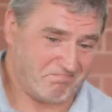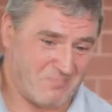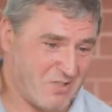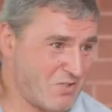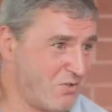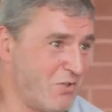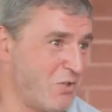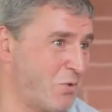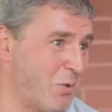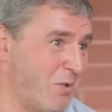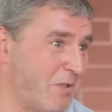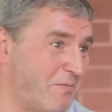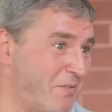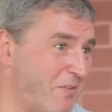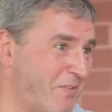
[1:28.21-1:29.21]
Just enjoying
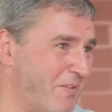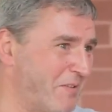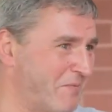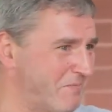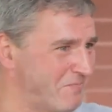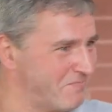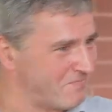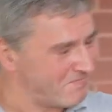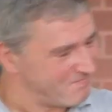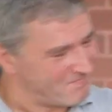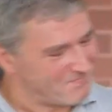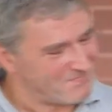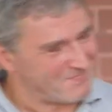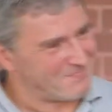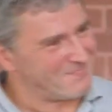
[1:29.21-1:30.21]
everything. Yes,
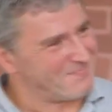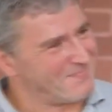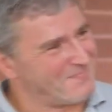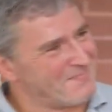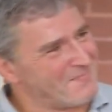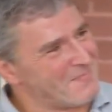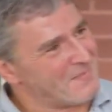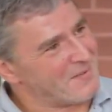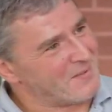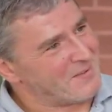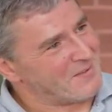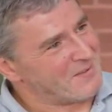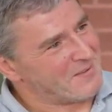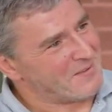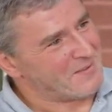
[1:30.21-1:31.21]
having a great time
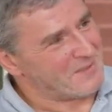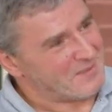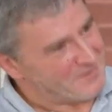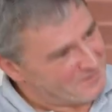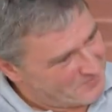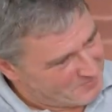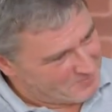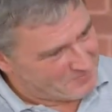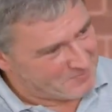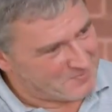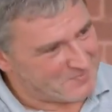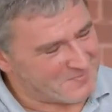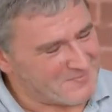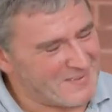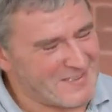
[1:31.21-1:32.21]
outside in this heat.
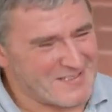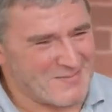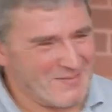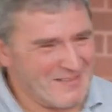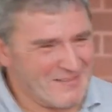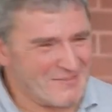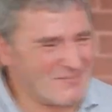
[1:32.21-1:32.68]
Yes, ma'am.